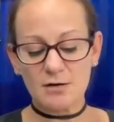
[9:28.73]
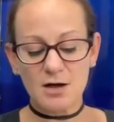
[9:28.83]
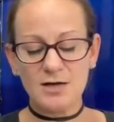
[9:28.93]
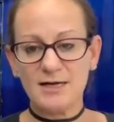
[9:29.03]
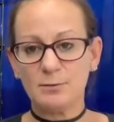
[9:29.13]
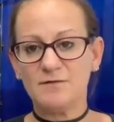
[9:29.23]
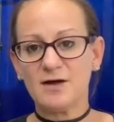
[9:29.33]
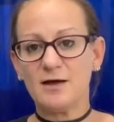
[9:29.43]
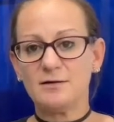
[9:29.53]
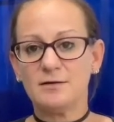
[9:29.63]
on it, we've
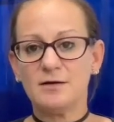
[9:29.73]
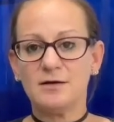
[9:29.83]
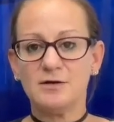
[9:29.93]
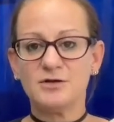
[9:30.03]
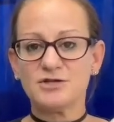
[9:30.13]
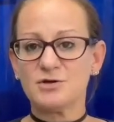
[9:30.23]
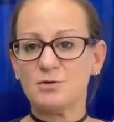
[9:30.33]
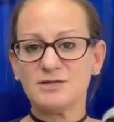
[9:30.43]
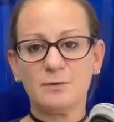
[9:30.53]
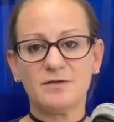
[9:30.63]
got, you can just
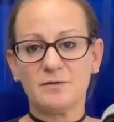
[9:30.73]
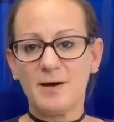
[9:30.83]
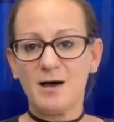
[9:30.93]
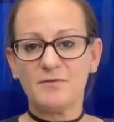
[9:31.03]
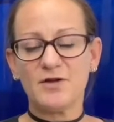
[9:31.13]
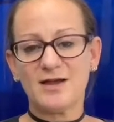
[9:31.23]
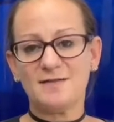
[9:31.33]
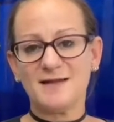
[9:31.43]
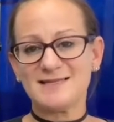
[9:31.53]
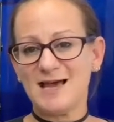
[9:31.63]
hold it with the palm of your
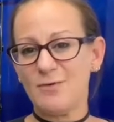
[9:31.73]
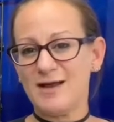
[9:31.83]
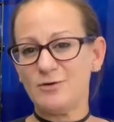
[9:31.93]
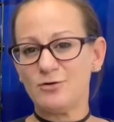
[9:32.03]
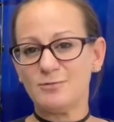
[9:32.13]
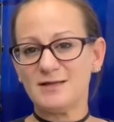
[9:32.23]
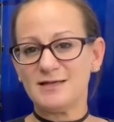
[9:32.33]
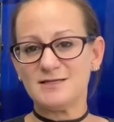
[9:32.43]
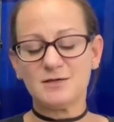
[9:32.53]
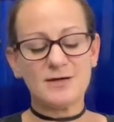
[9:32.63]
hand. That's how I
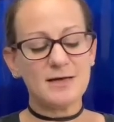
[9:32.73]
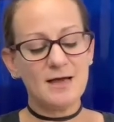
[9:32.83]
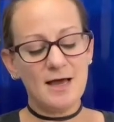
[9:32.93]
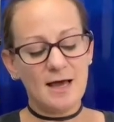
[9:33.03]
normally do it.